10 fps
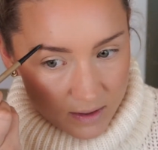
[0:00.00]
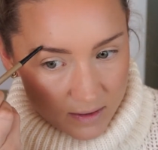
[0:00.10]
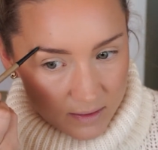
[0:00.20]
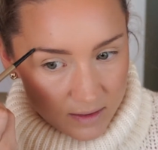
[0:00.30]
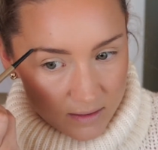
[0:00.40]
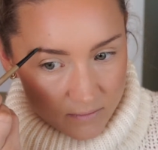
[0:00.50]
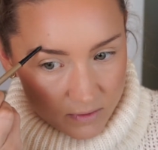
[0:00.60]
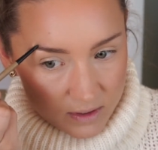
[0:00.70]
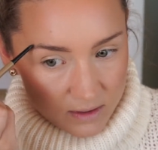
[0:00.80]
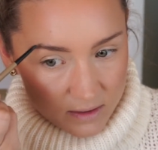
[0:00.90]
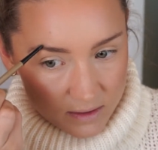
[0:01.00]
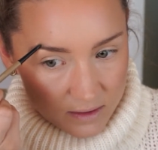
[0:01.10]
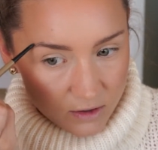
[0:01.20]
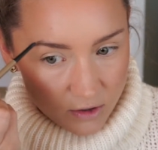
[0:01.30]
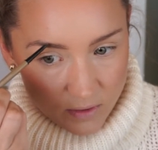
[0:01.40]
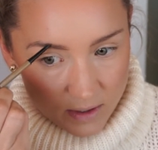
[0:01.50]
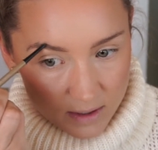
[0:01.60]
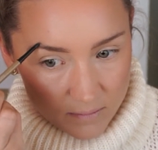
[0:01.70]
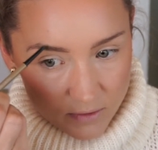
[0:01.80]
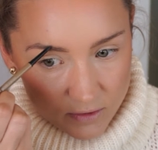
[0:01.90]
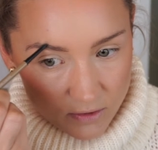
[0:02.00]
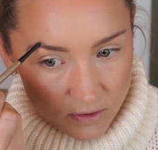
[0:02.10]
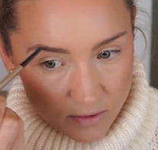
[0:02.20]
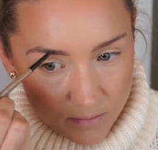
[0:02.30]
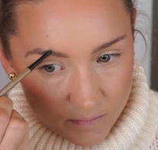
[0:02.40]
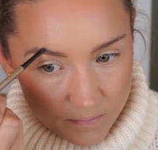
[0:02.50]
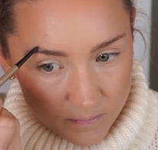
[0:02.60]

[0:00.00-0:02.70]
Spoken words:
And then we go up the top.